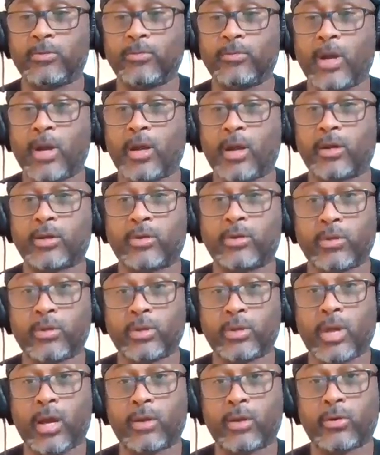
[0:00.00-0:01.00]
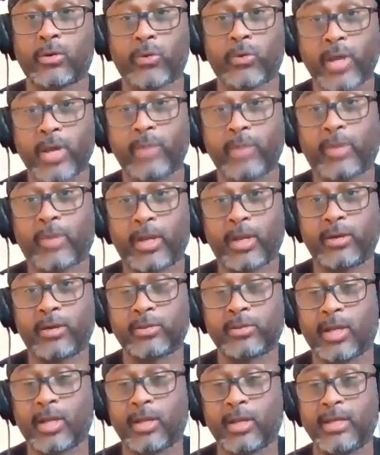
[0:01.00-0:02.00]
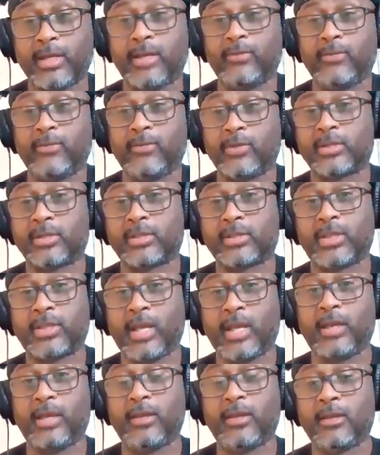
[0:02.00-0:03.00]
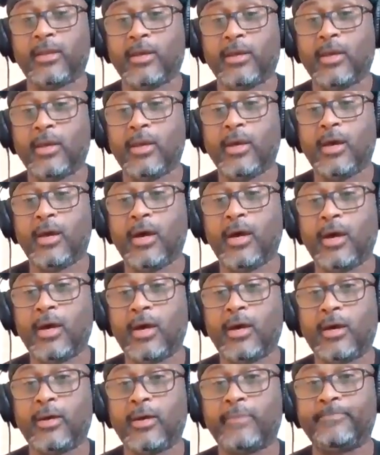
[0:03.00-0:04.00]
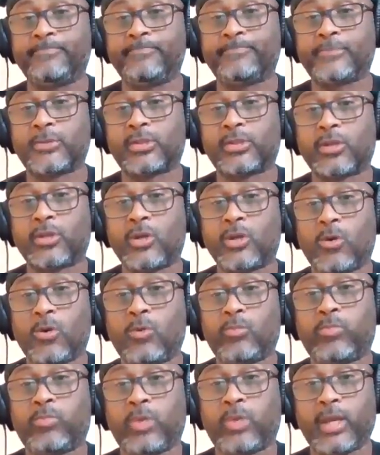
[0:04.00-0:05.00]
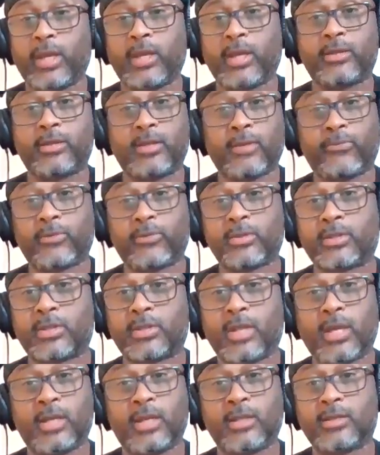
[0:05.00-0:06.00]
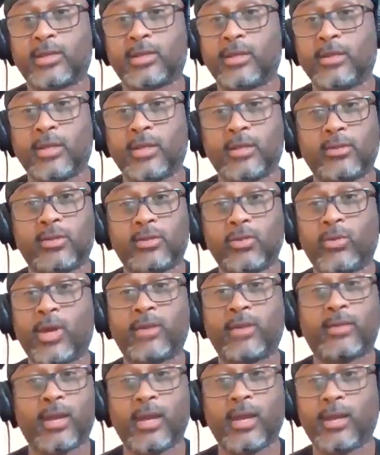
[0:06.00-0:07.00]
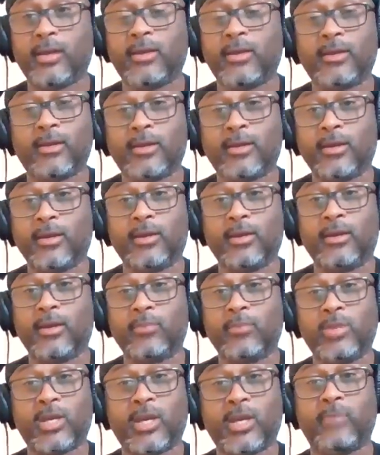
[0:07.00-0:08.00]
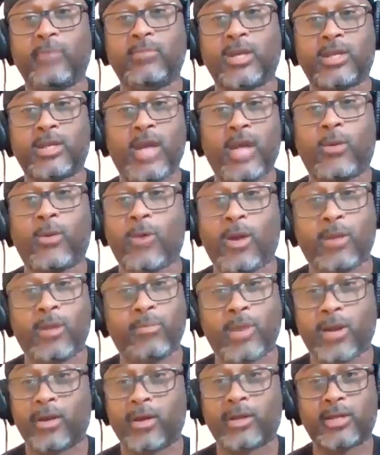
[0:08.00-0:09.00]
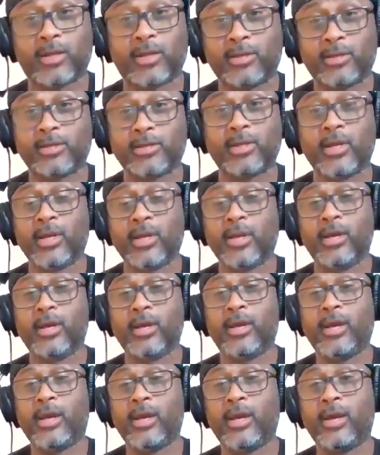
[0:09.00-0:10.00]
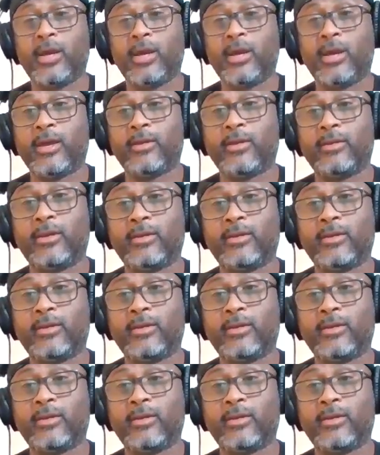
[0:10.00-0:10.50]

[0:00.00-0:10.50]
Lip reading: our great players are leaving the state to go play at different states and do their thing and become McDonald All-Americans? And